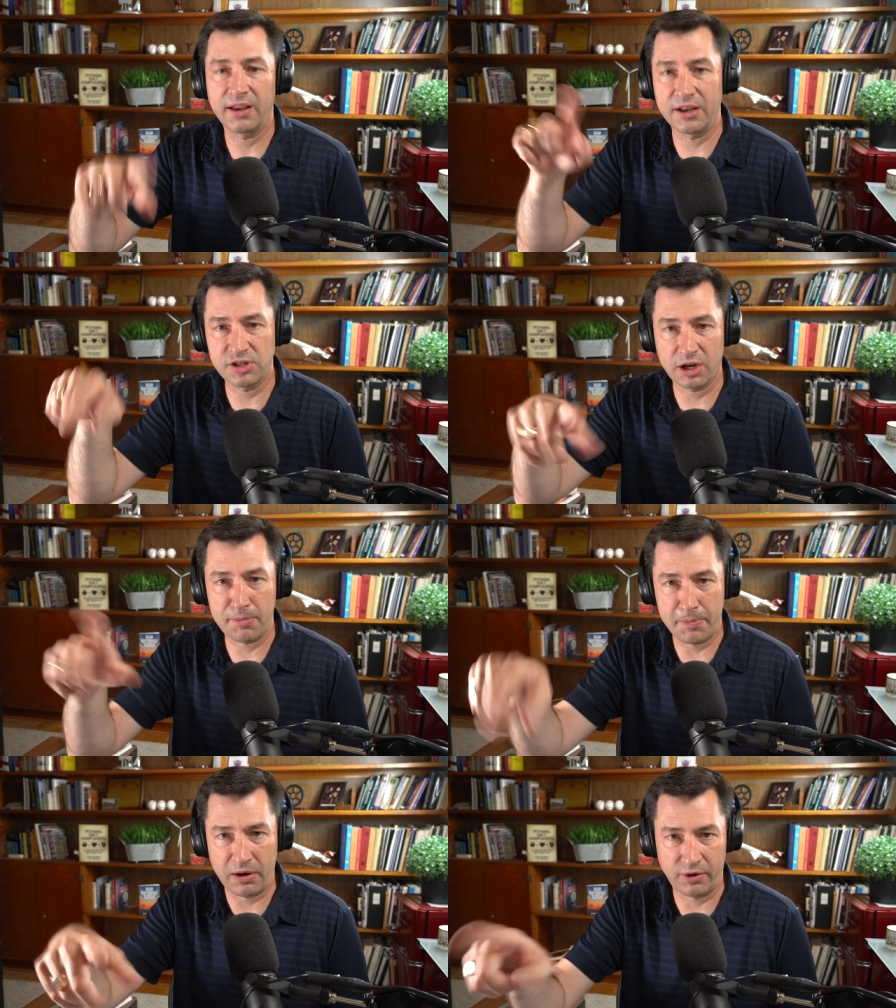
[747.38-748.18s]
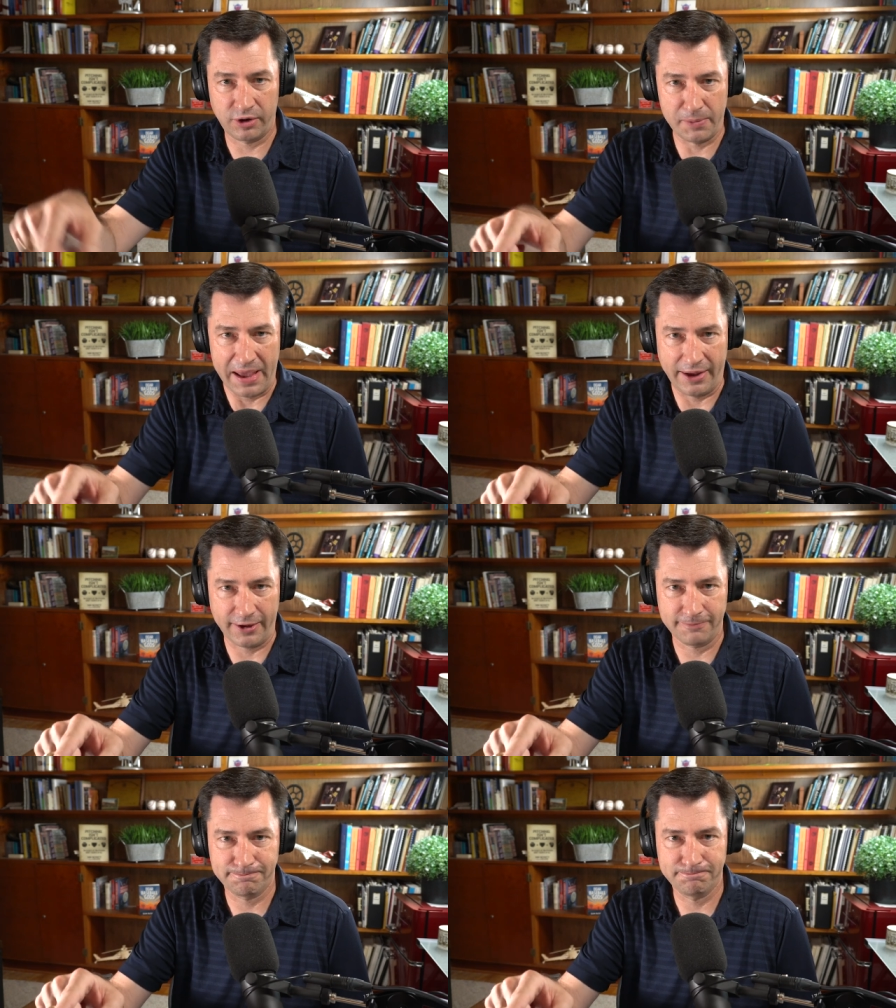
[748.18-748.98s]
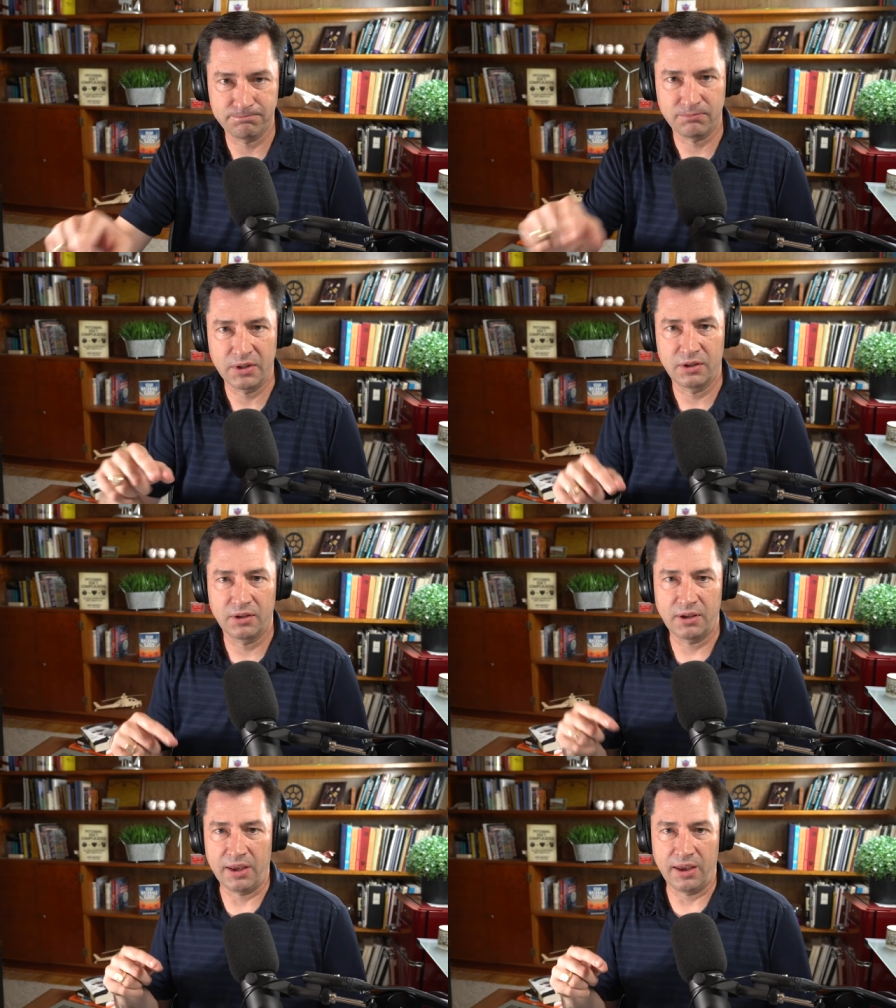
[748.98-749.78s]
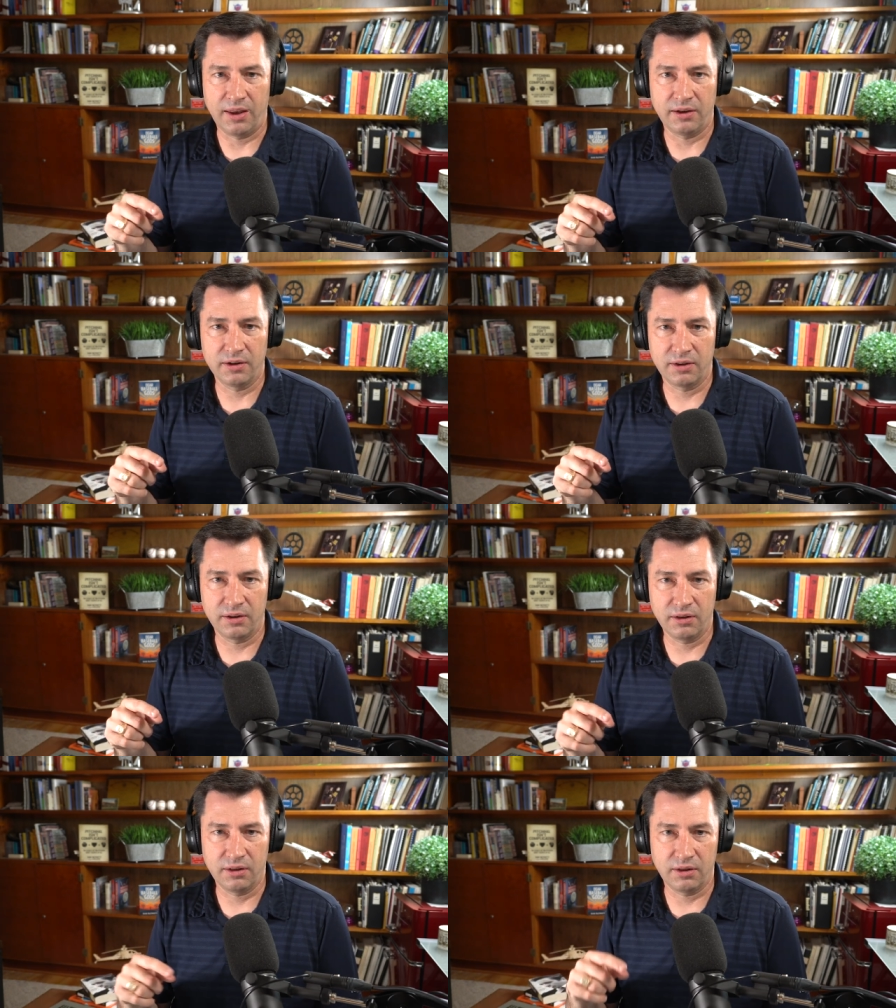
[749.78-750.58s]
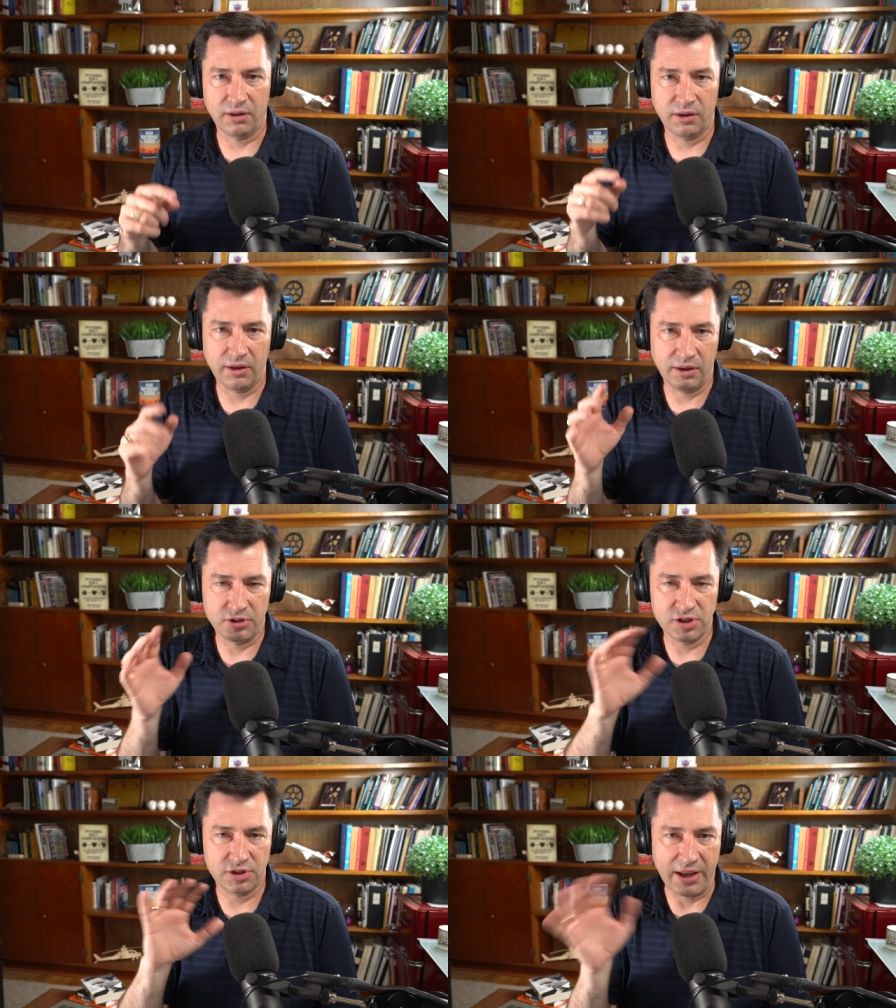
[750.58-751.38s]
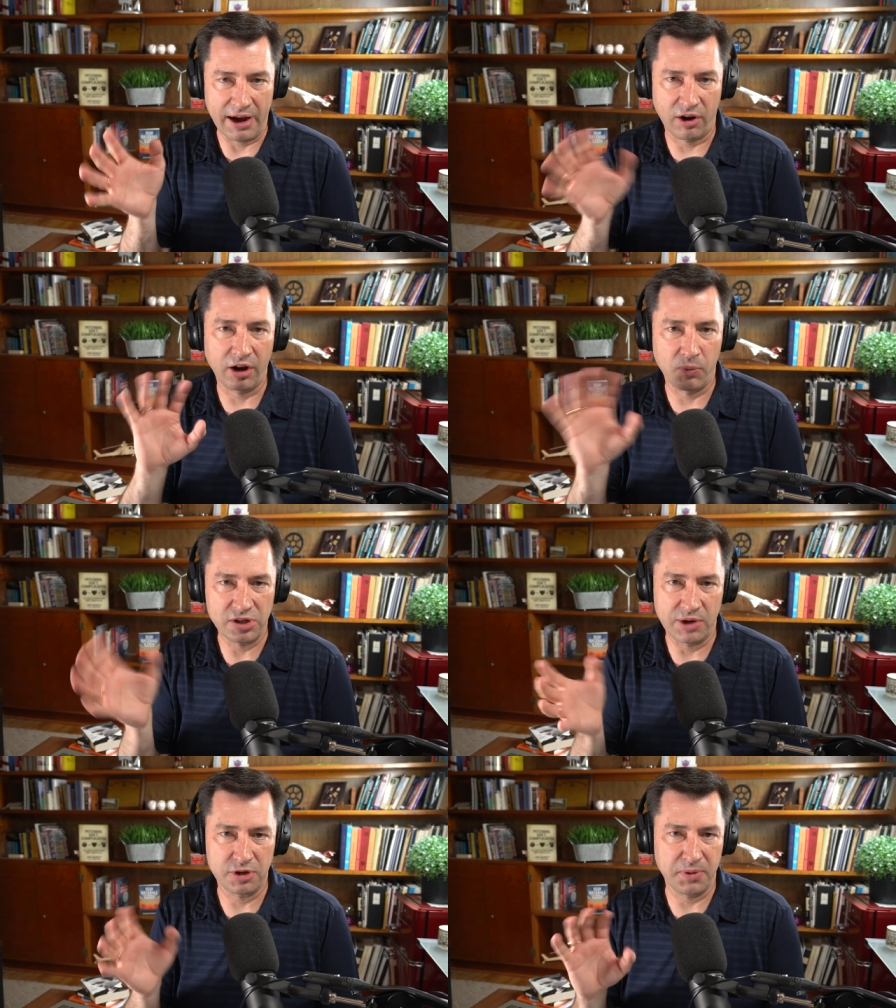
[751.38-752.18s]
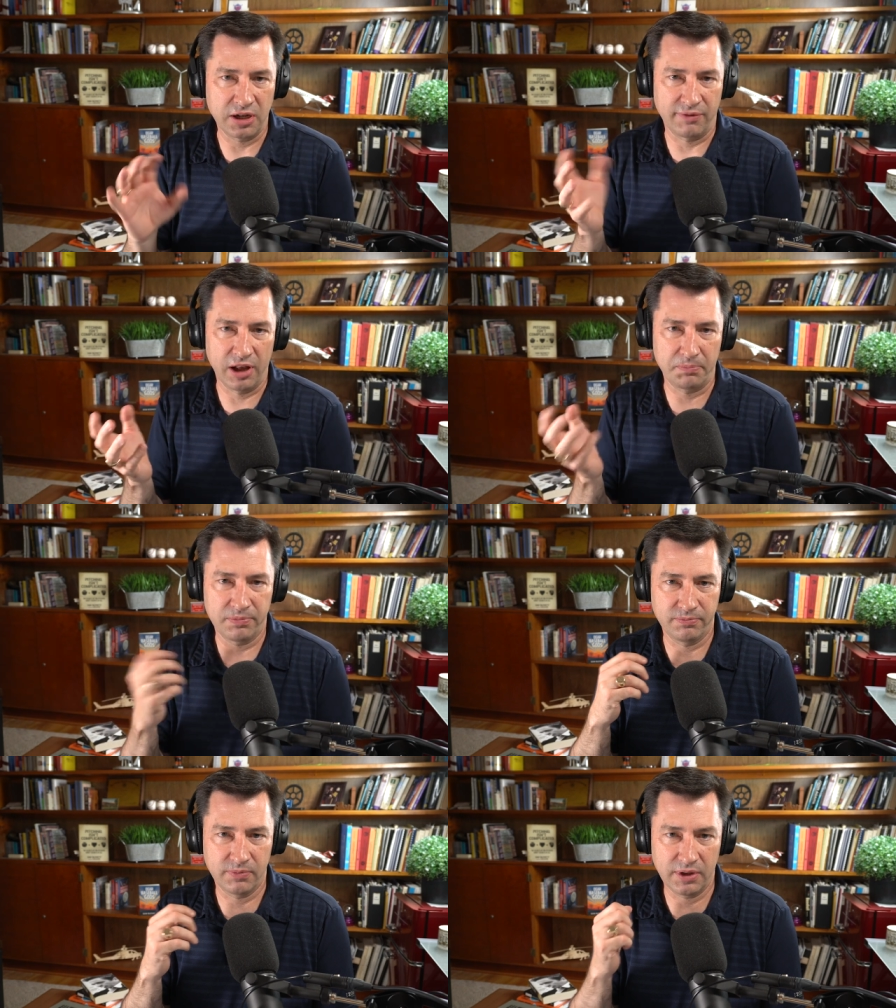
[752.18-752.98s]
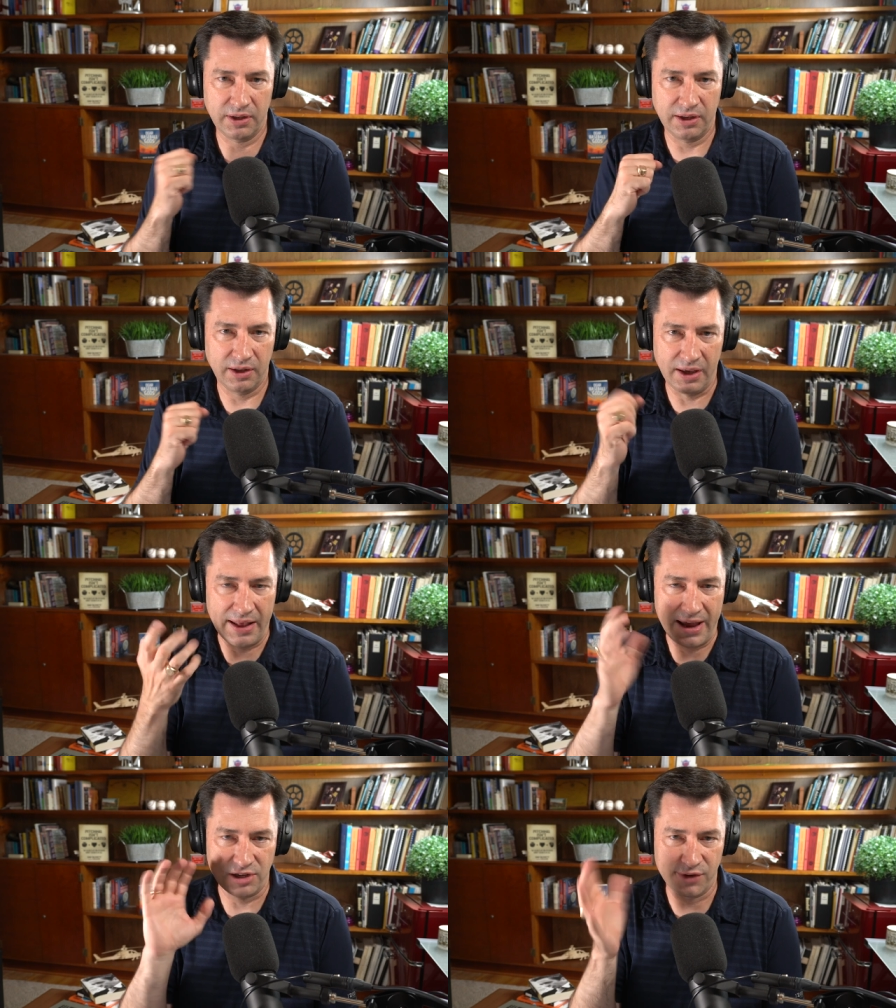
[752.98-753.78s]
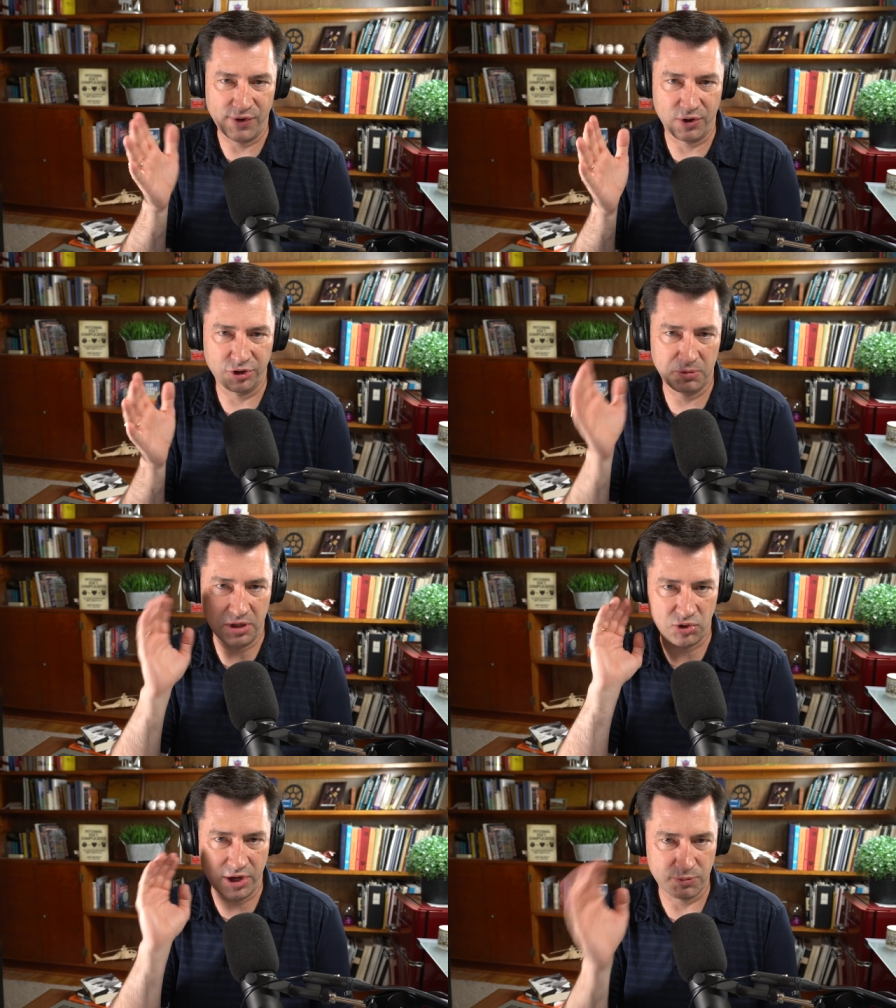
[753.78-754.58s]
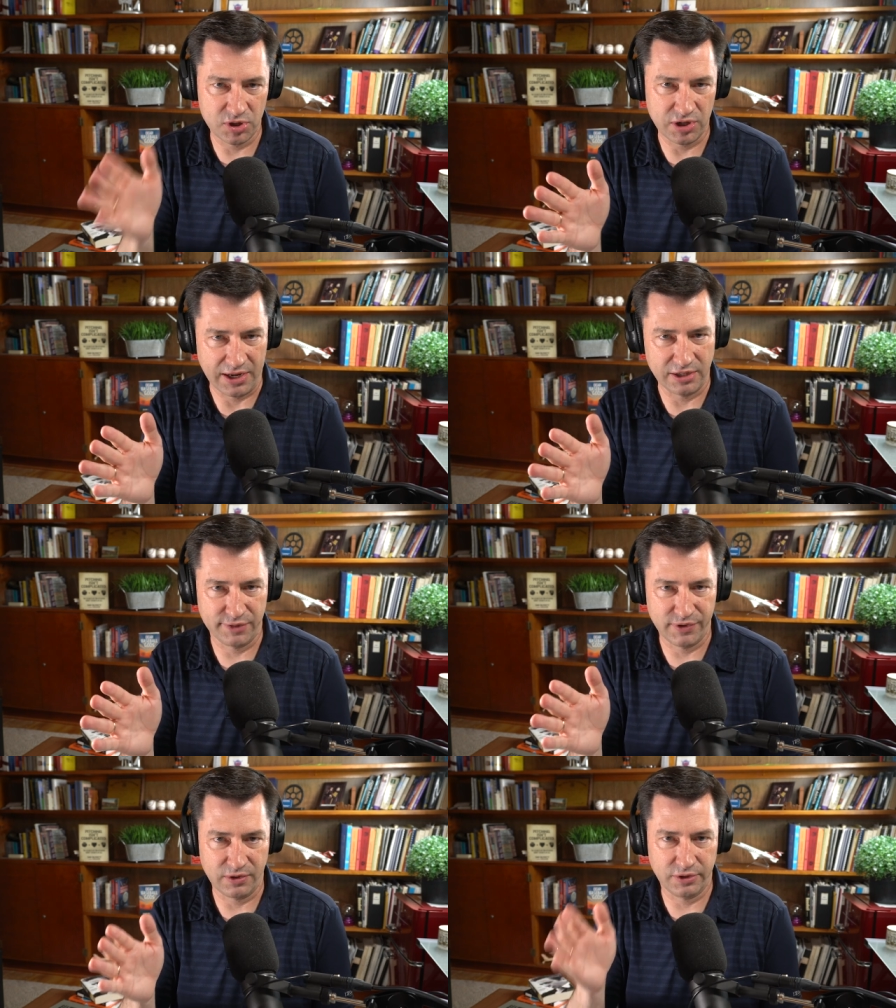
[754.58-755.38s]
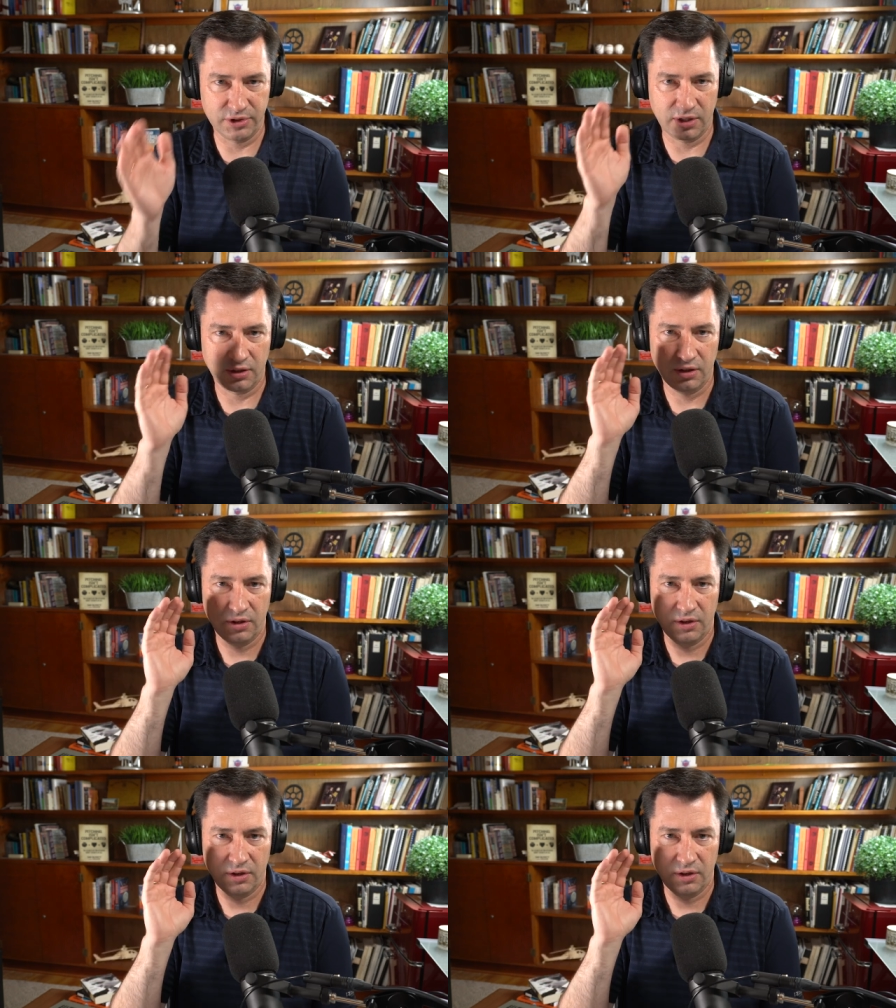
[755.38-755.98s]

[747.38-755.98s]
a single propeller in the back, and uh, just the era in which that was being developed it had difficulty. The transmission had difficulty,